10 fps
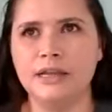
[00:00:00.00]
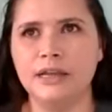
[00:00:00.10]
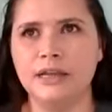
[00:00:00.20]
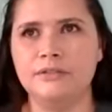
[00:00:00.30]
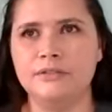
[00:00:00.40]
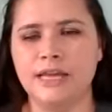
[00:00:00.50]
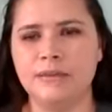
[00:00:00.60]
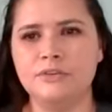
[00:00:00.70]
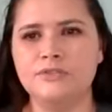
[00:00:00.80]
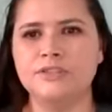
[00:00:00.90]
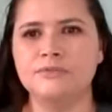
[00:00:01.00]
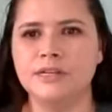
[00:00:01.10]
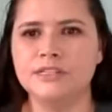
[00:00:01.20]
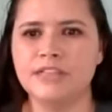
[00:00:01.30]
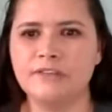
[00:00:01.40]
that moves in
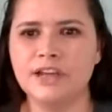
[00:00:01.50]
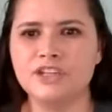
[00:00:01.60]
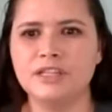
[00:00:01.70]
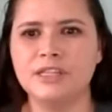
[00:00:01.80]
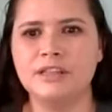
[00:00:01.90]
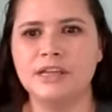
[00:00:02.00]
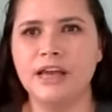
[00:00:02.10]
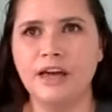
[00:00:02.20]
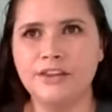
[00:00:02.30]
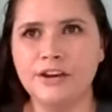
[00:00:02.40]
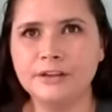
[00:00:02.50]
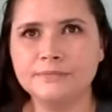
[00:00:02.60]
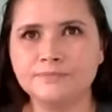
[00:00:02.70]
one direction than the other.